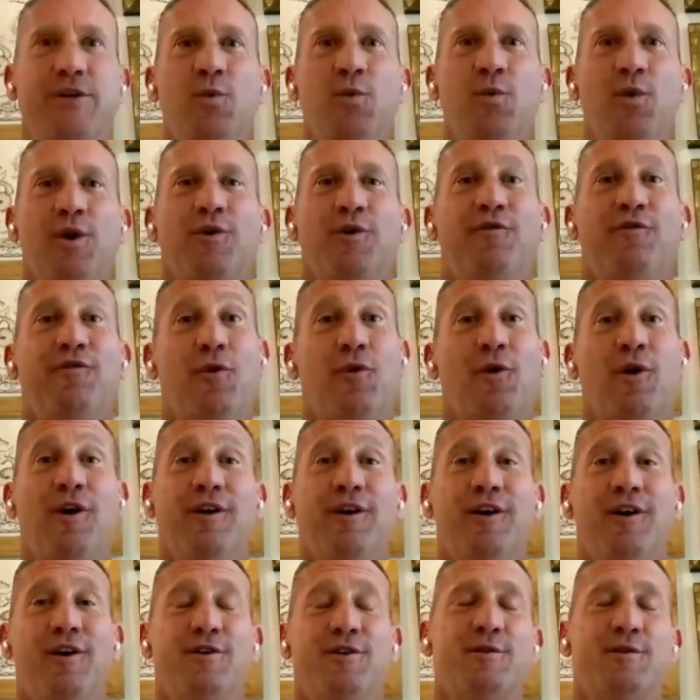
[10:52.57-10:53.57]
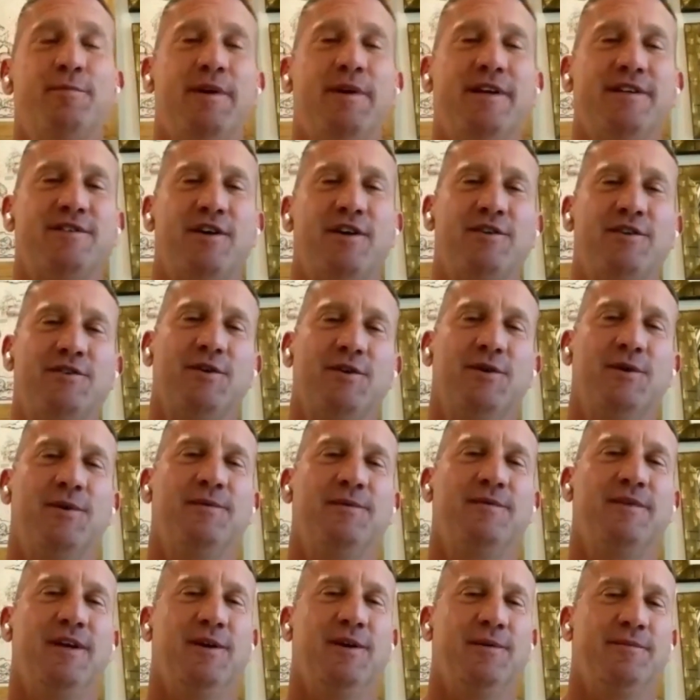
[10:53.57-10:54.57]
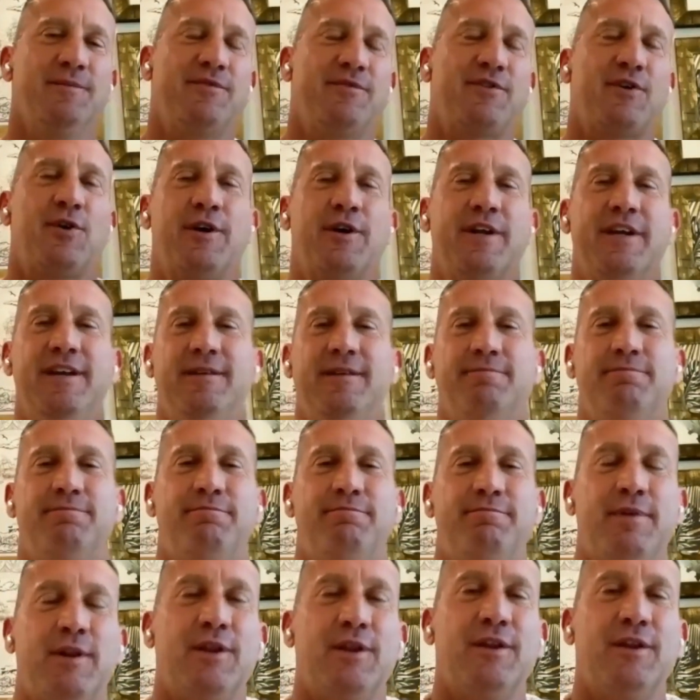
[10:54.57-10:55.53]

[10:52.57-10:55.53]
do one oh four on ours, but it's also, you know, sometimes. thirty.